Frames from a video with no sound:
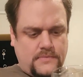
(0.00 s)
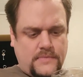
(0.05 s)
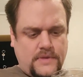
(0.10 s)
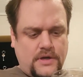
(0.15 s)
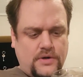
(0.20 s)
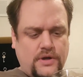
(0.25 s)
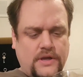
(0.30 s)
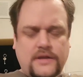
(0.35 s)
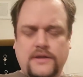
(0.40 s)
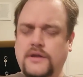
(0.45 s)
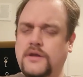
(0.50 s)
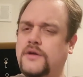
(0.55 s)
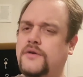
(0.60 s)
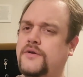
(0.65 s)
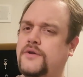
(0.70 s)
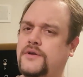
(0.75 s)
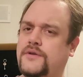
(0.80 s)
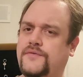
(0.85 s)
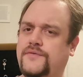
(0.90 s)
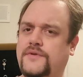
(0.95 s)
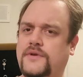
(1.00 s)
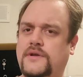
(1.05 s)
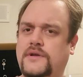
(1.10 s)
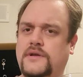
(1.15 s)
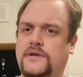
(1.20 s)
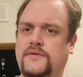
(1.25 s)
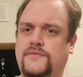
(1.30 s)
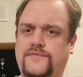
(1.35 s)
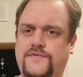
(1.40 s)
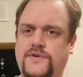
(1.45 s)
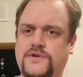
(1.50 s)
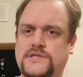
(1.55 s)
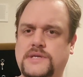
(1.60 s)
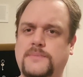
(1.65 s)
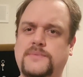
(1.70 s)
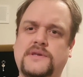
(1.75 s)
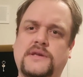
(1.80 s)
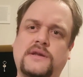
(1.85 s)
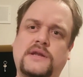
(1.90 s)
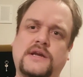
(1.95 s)
Okay, the first
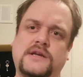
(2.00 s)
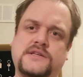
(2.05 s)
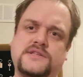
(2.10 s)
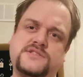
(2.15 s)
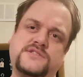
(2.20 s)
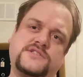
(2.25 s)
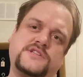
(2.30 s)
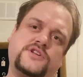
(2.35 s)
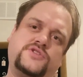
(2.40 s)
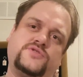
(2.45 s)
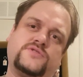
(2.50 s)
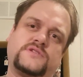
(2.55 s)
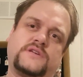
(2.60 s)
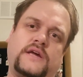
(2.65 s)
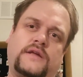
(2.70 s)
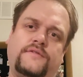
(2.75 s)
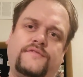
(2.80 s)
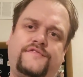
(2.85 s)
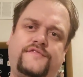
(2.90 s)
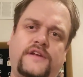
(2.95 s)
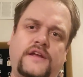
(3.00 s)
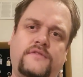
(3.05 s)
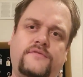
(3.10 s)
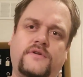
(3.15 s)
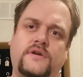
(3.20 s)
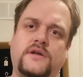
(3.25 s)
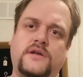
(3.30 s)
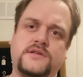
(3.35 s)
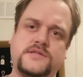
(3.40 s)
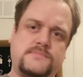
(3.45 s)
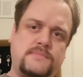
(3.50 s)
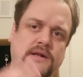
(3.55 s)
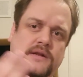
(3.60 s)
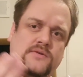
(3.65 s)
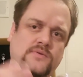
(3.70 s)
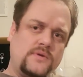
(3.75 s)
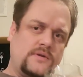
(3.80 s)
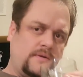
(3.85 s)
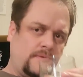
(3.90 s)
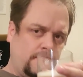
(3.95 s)
game is good, like a citrus kind of flavor, smell
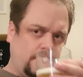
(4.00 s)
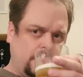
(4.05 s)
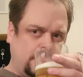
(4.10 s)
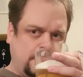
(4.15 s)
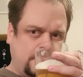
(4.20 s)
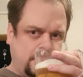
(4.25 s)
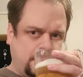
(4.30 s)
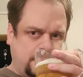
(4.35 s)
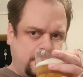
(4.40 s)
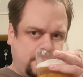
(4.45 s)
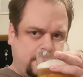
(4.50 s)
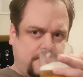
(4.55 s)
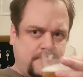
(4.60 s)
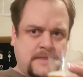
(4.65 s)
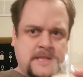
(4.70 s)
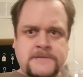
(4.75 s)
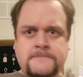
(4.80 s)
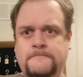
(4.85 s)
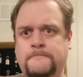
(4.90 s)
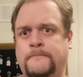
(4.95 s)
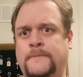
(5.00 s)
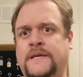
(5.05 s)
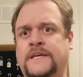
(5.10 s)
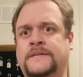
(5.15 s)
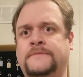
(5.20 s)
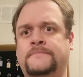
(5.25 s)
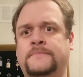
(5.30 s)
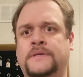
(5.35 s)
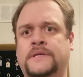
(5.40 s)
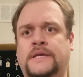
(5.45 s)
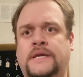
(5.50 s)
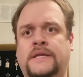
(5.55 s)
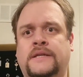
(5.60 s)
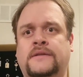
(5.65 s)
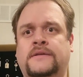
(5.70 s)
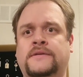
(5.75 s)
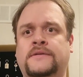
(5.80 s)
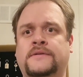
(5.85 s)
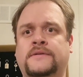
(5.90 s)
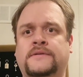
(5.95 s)
to it.
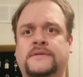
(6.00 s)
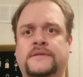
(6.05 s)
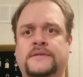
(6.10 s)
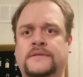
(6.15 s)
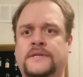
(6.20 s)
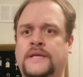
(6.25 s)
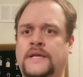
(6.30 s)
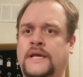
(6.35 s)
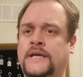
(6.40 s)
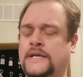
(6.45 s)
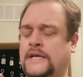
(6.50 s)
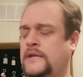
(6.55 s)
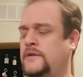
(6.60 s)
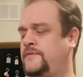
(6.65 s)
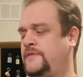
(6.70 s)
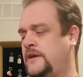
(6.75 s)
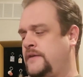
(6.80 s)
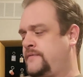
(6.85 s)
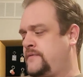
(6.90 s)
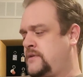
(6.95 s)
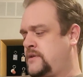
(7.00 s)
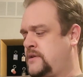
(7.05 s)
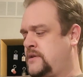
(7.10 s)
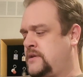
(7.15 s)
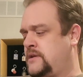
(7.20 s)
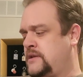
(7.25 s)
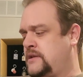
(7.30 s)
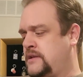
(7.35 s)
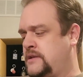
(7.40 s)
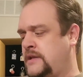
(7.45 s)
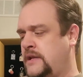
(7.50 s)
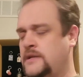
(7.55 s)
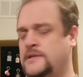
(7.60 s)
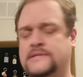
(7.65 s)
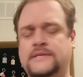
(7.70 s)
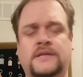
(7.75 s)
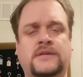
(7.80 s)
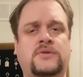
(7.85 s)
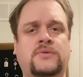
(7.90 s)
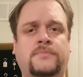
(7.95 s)
And I kind of have the
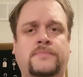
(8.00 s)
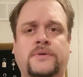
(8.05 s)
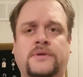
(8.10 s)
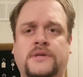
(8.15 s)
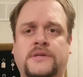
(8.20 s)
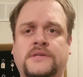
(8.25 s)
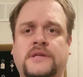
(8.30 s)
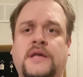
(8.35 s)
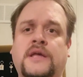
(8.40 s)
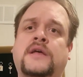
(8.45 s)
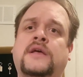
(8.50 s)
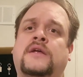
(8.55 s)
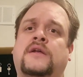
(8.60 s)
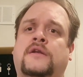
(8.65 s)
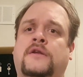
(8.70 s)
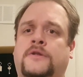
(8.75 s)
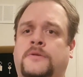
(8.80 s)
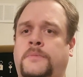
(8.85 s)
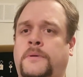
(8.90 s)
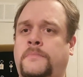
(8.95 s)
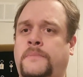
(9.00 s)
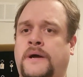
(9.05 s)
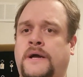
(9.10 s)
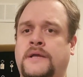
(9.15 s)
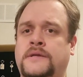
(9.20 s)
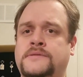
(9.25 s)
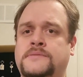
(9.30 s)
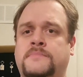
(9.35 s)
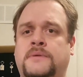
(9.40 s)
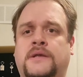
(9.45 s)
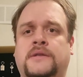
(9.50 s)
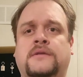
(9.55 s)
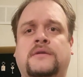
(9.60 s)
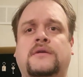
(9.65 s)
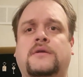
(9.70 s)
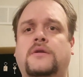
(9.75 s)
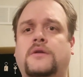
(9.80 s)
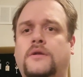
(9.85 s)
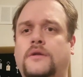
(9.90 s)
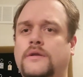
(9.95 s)
tendency to put it, not to be biased, but
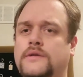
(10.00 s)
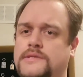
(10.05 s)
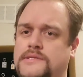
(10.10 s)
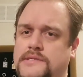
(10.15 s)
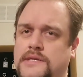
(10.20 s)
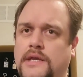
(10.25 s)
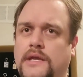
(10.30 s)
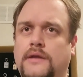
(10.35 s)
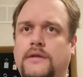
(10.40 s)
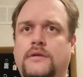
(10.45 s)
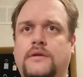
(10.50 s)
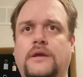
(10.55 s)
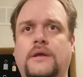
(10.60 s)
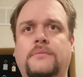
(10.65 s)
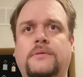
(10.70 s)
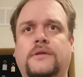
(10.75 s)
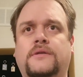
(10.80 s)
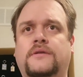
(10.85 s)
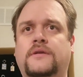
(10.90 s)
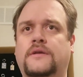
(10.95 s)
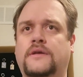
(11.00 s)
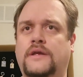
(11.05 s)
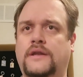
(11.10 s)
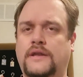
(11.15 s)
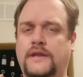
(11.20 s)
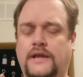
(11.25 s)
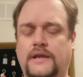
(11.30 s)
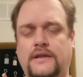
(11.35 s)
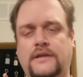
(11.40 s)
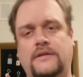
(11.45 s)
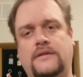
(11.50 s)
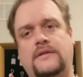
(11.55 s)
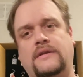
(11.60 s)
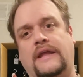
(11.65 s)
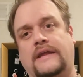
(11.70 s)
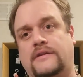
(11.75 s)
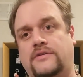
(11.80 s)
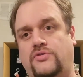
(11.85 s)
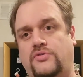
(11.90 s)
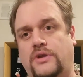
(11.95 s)
seeing a bit and
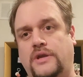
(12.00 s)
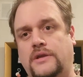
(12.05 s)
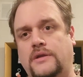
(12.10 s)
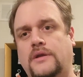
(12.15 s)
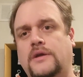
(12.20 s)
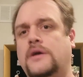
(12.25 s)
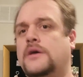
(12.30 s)
nectarine.